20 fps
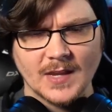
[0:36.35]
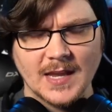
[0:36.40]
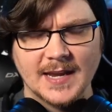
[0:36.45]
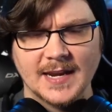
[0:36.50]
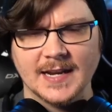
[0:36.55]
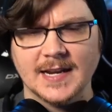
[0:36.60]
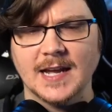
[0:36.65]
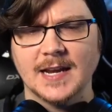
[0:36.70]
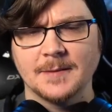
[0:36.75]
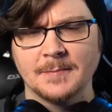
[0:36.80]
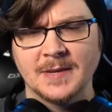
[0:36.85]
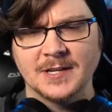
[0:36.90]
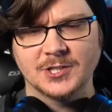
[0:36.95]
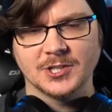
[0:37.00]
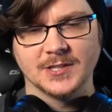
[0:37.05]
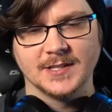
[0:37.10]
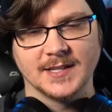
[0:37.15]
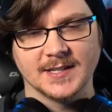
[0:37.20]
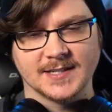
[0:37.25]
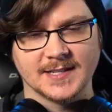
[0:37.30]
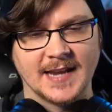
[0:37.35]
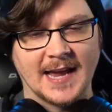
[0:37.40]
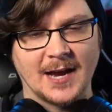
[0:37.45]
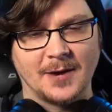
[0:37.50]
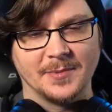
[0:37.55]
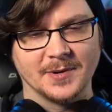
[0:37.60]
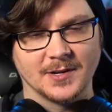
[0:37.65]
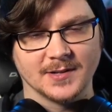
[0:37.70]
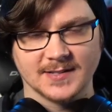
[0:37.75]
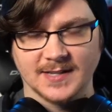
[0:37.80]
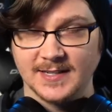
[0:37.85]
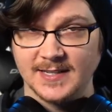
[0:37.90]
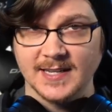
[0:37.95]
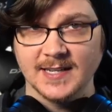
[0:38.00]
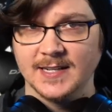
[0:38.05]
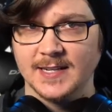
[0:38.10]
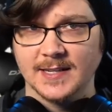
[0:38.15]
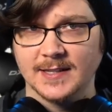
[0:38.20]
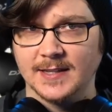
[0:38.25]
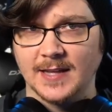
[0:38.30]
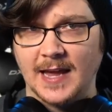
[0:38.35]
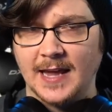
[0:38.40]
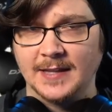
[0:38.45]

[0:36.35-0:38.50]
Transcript: And I got to mention this now because I didn't